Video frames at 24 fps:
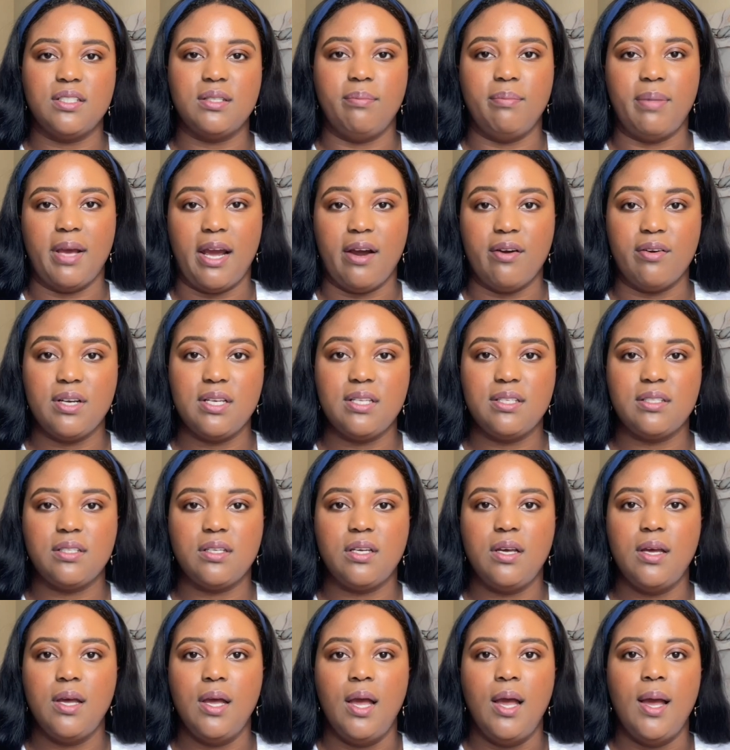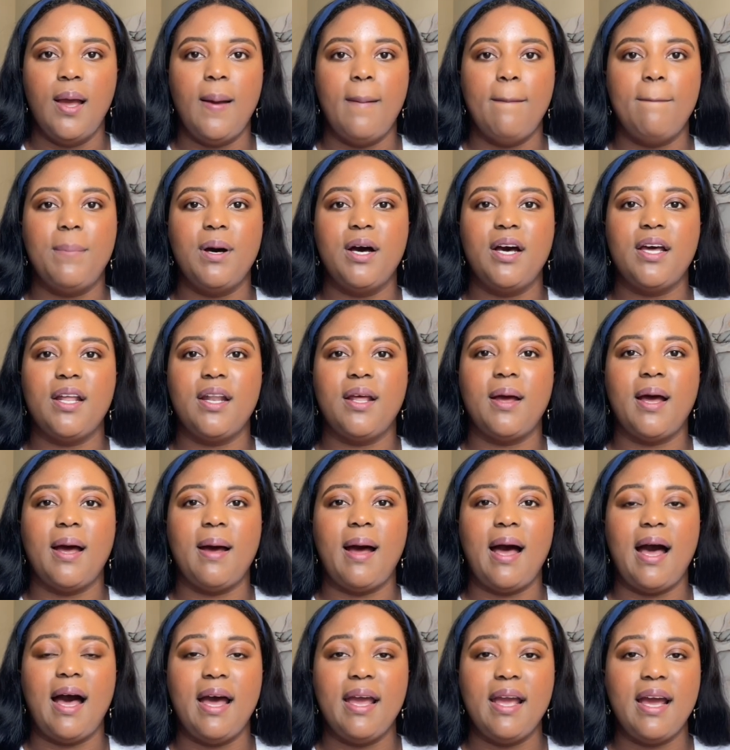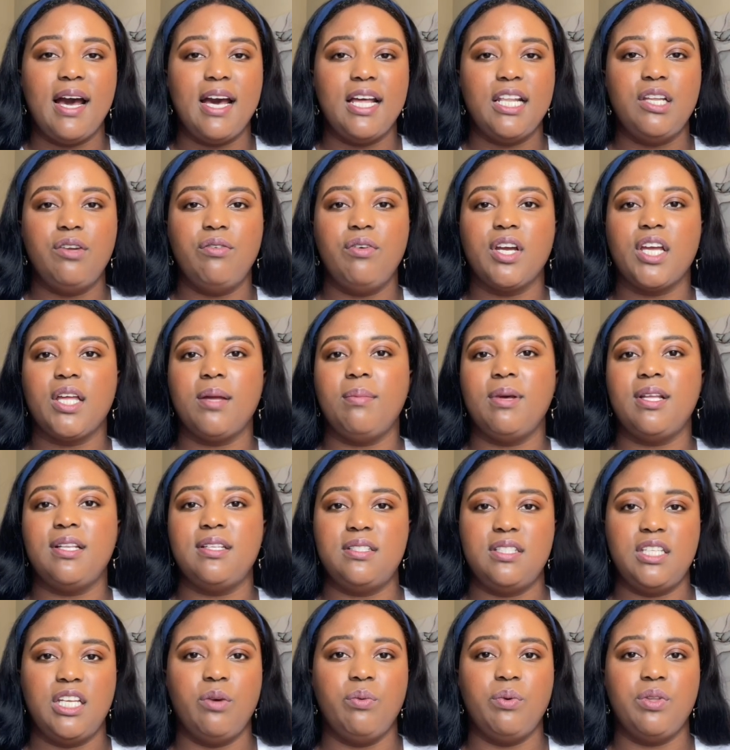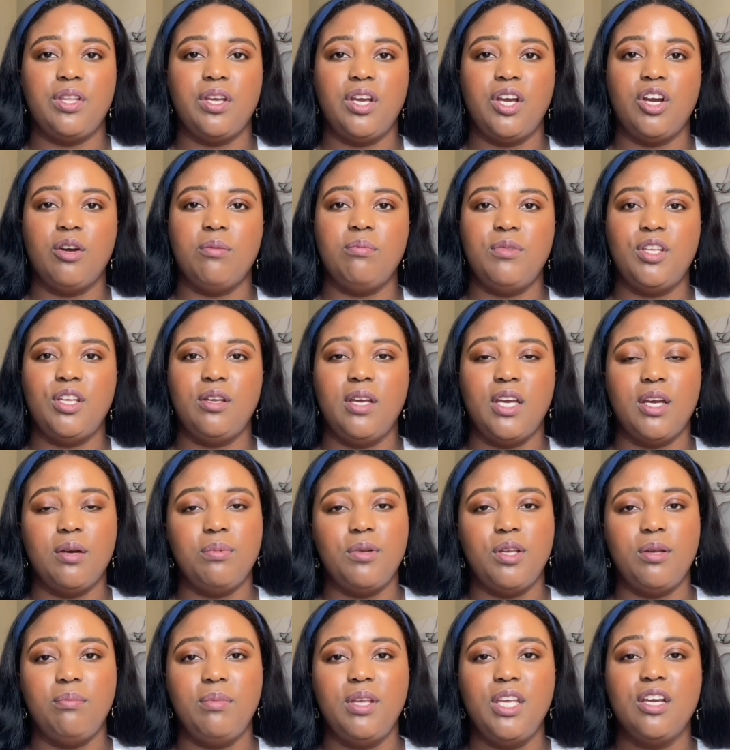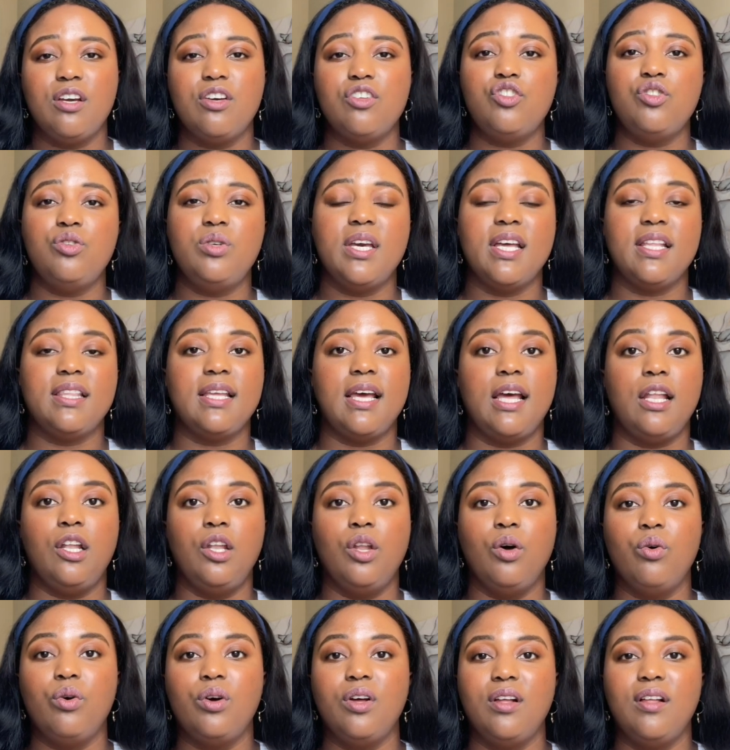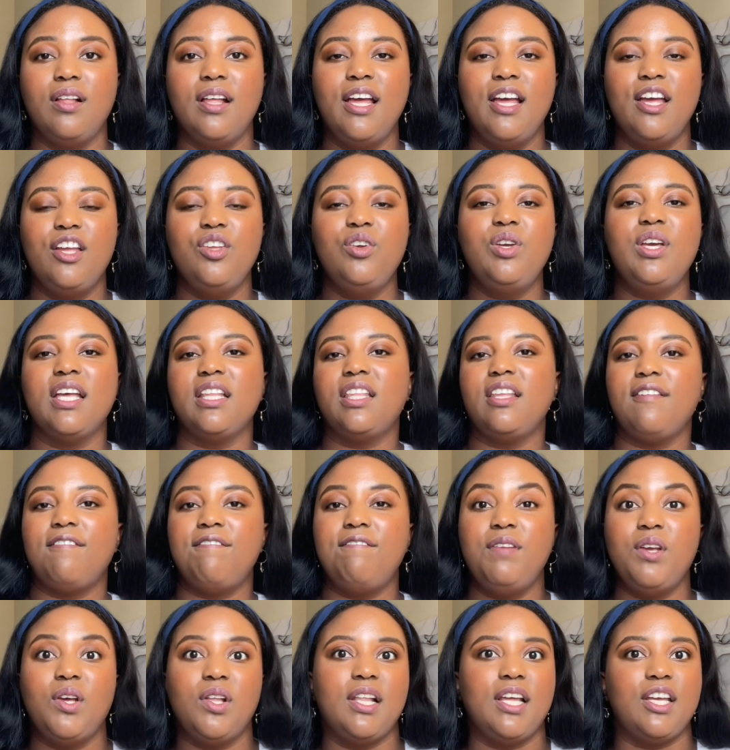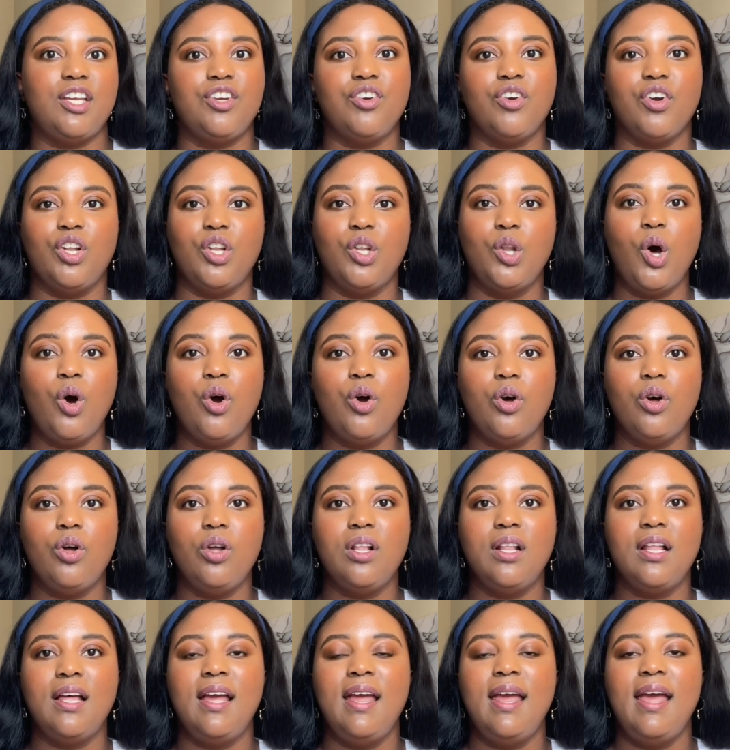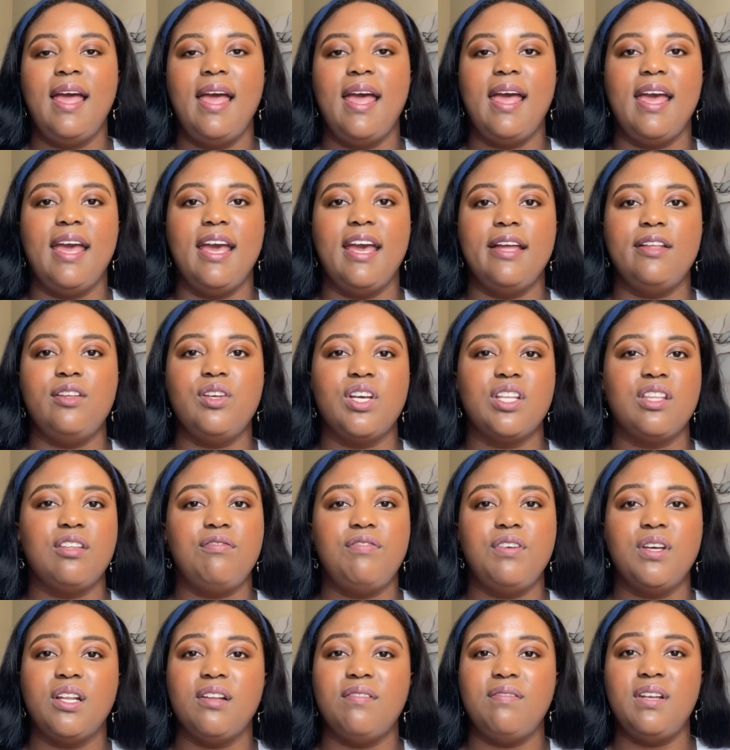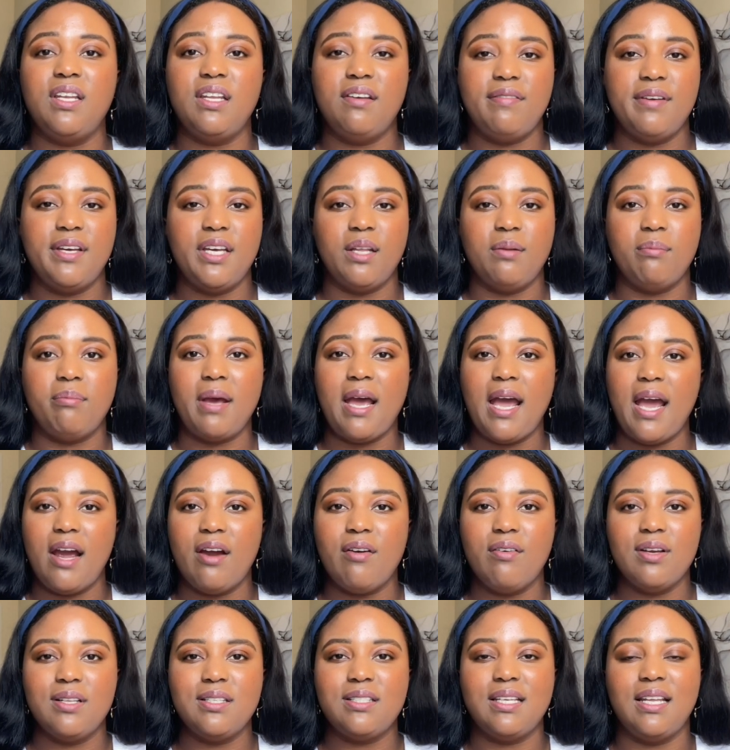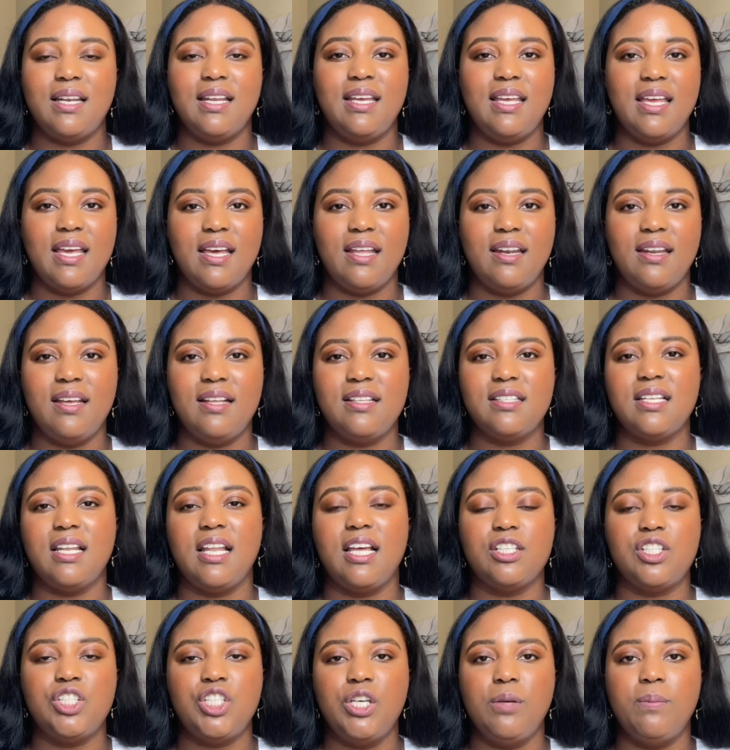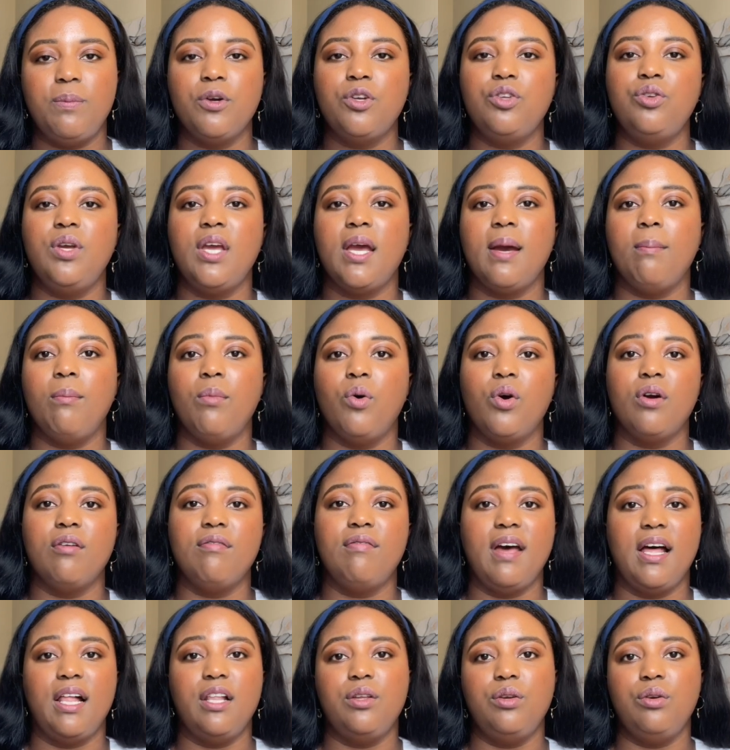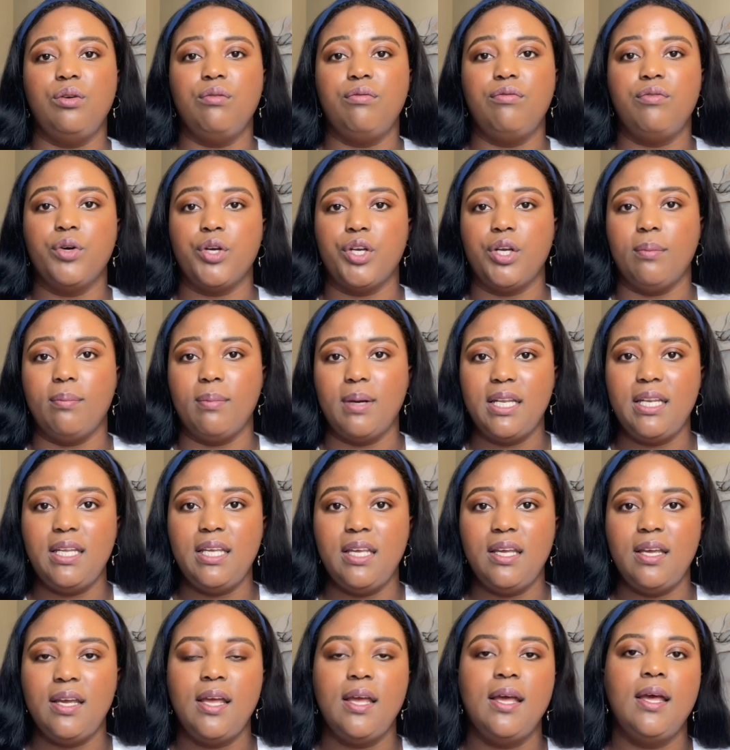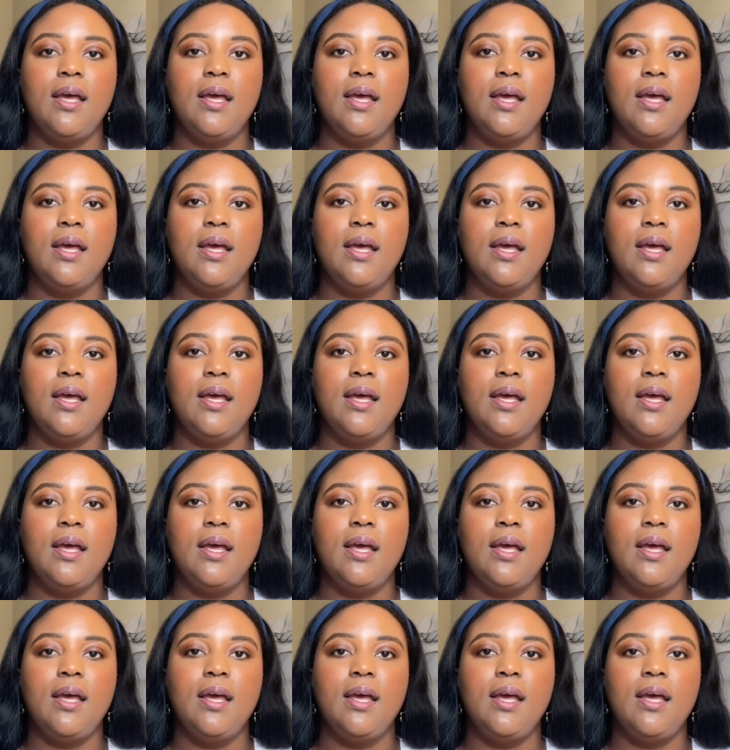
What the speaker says: in Paris, but I highly recommend staying with Airbnb because you get that local. You get that feel like you're a local and you get the feel of living in Paris. And again, it's a lot cheaper. You get more value for your money